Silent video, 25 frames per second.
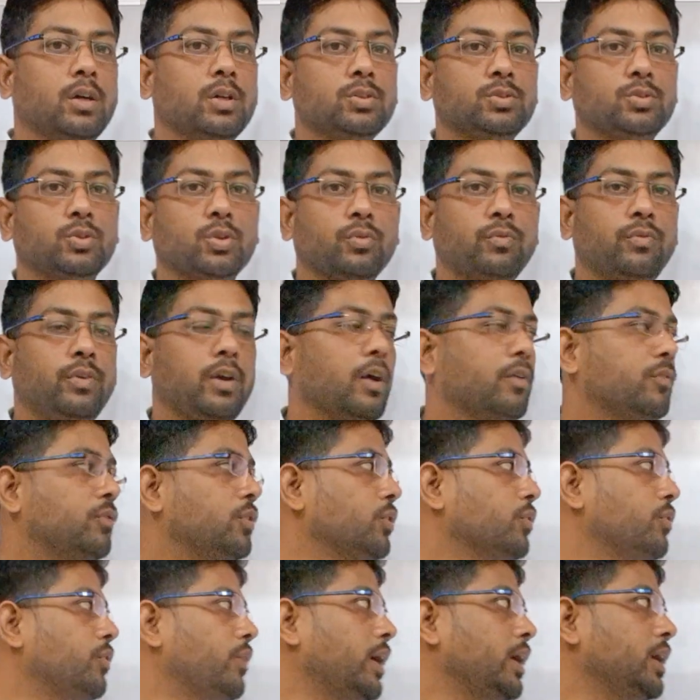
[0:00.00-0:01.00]
So we have
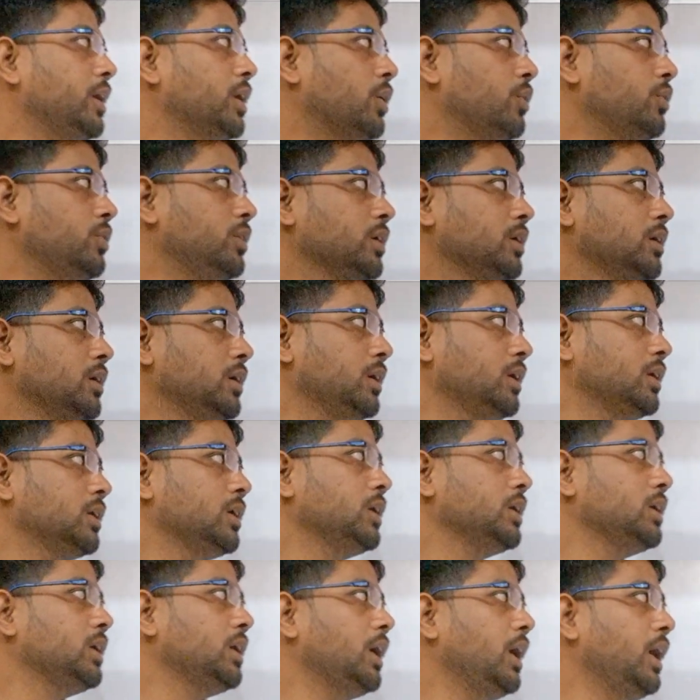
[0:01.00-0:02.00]
to find out
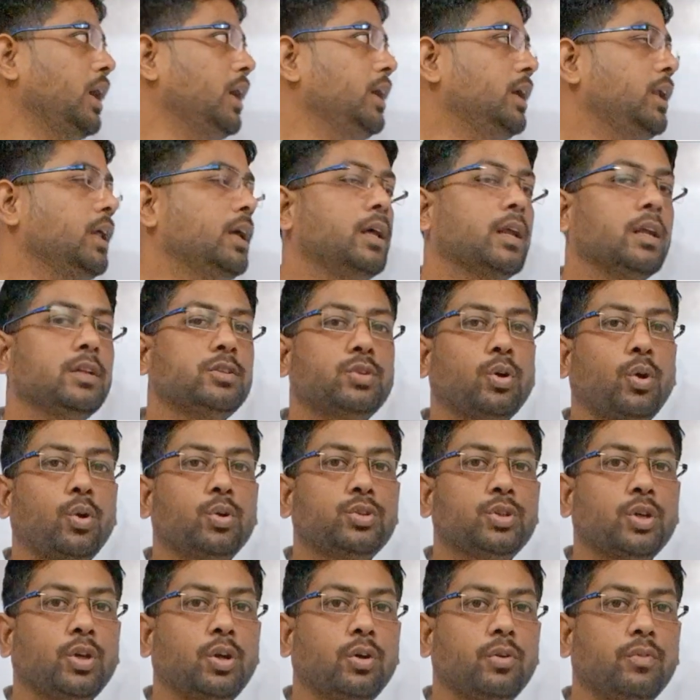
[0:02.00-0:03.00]
integral
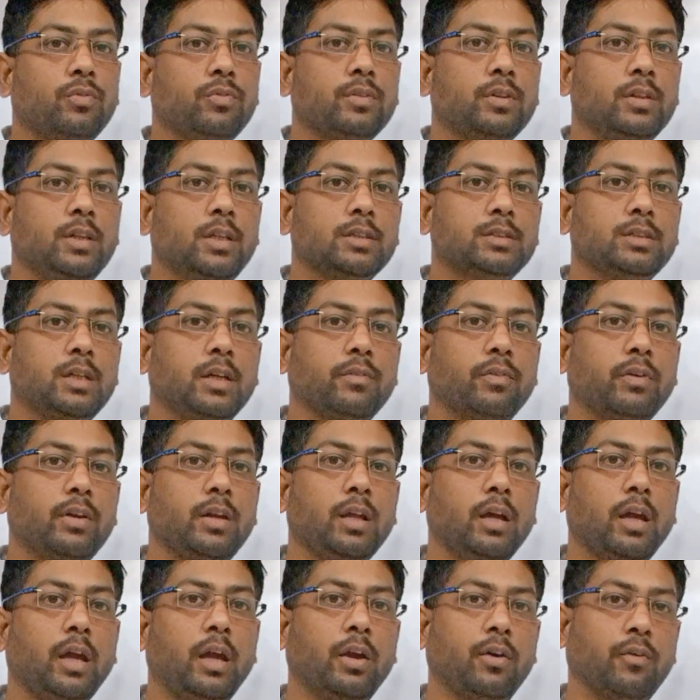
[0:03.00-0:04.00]
solution of this
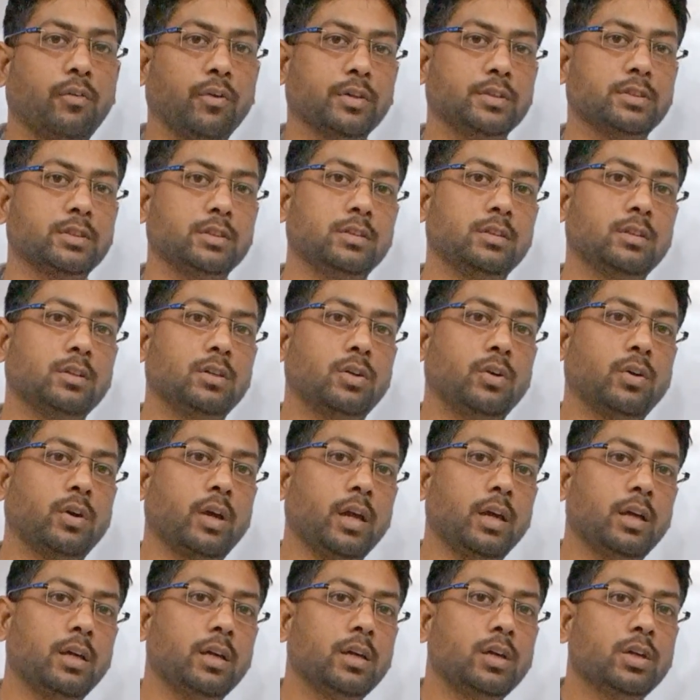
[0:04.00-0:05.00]
given equation.
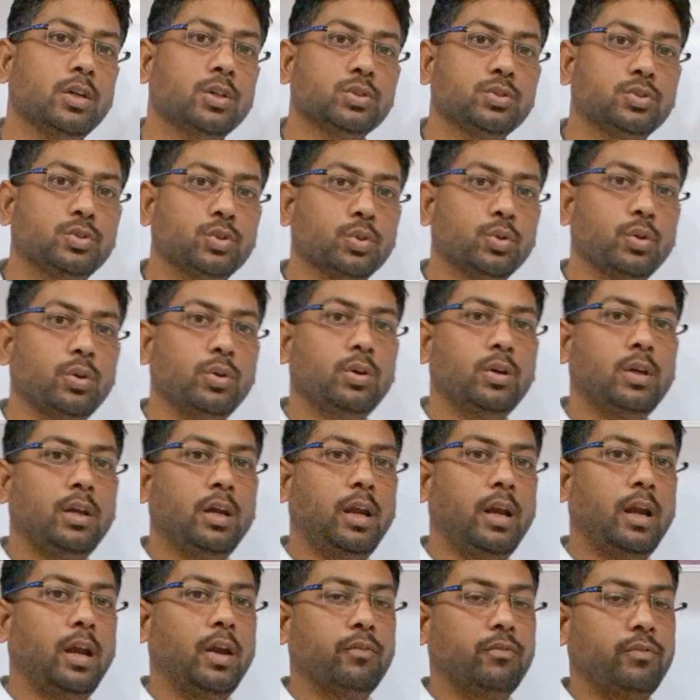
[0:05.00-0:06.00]
Okay, so
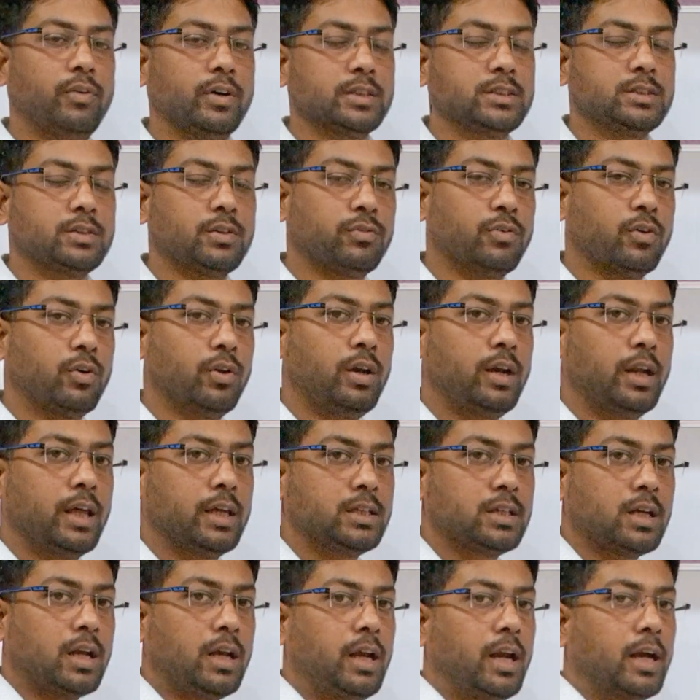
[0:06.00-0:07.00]
first of all
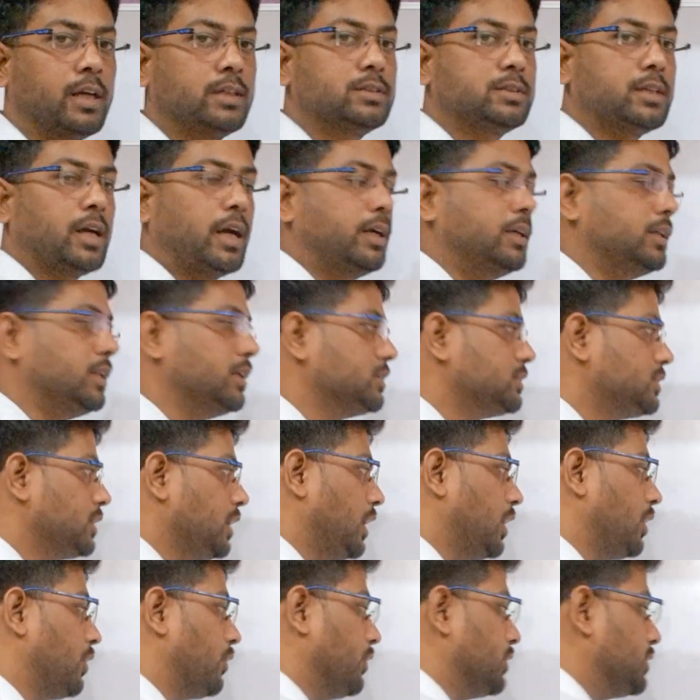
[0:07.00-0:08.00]
let's write this
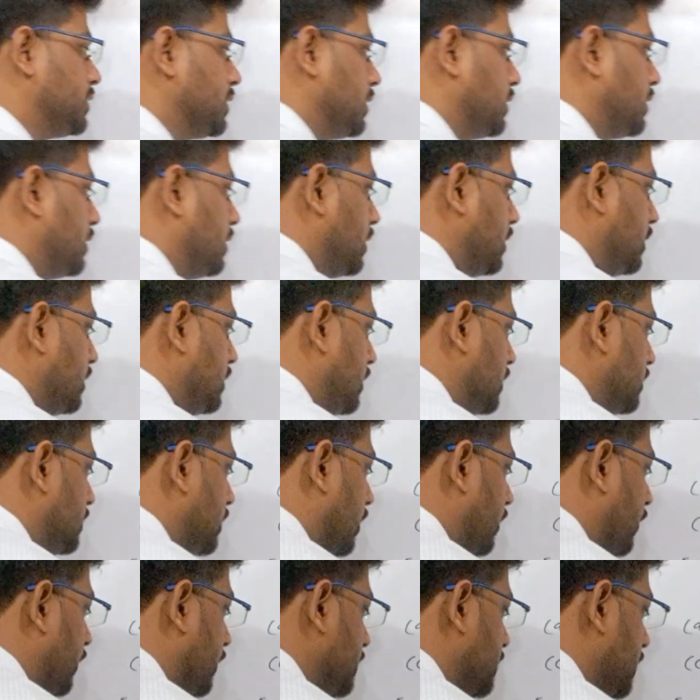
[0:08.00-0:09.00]
equation. This
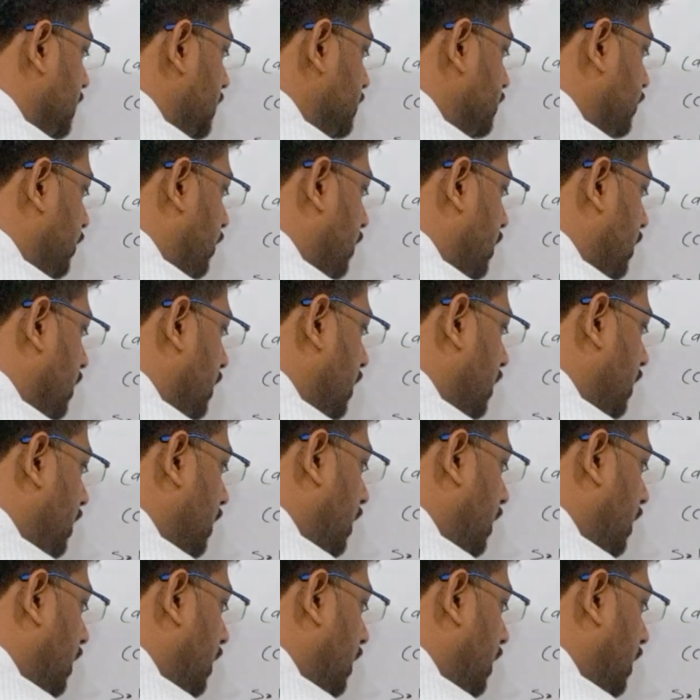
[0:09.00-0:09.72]
equation is what?